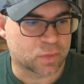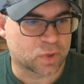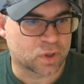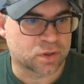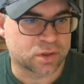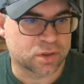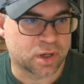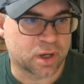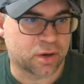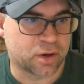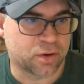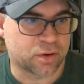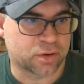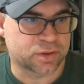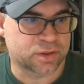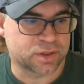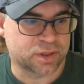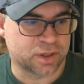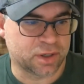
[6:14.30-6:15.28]
So now you're
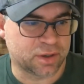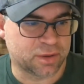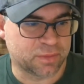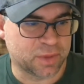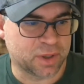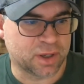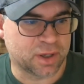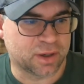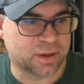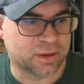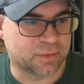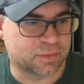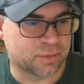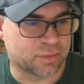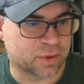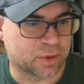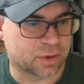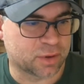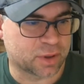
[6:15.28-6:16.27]
seeing me.
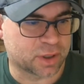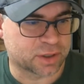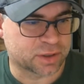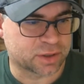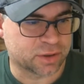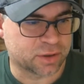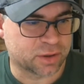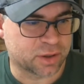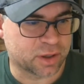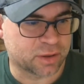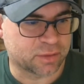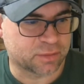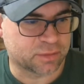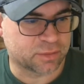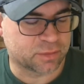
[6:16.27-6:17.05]
Oh, actually, you're not.